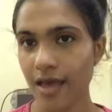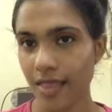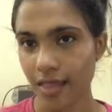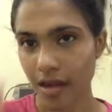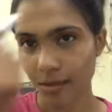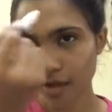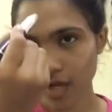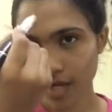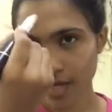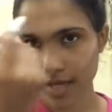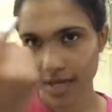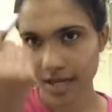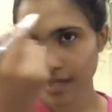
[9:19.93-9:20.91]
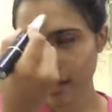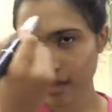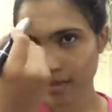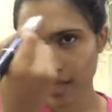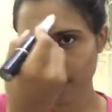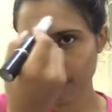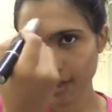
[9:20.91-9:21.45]
And then I'm going to highlight a little
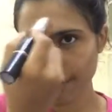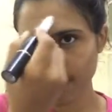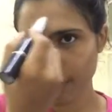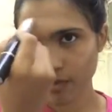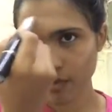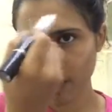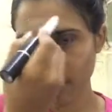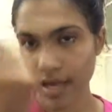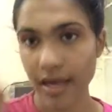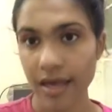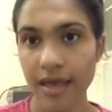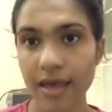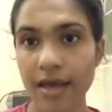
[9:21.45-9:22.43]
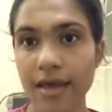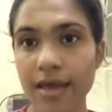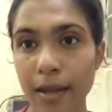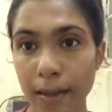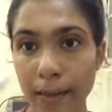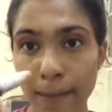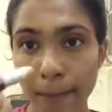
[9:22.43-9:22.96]
bit on my forehead,
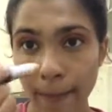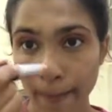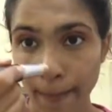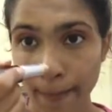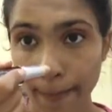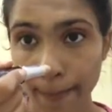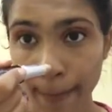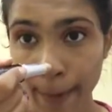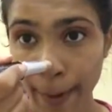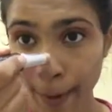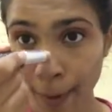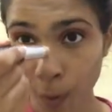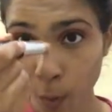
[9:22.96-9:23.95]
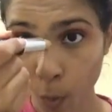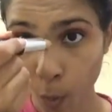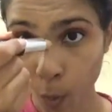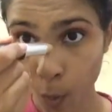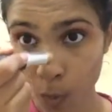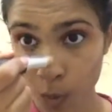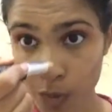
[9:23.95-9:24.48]
my
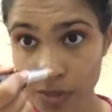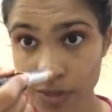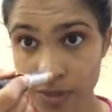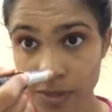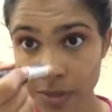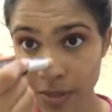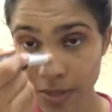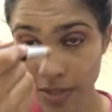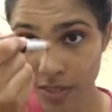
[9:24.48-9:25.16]
nose.